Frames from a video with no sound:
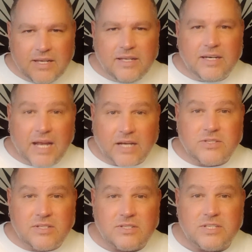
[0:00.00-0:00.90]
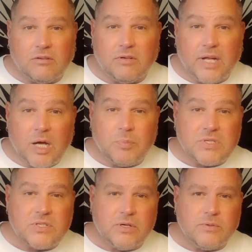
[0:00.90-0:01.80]
next several
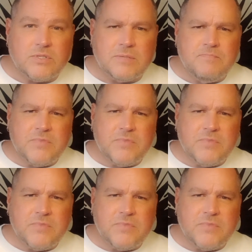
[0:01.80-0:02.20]
episodes.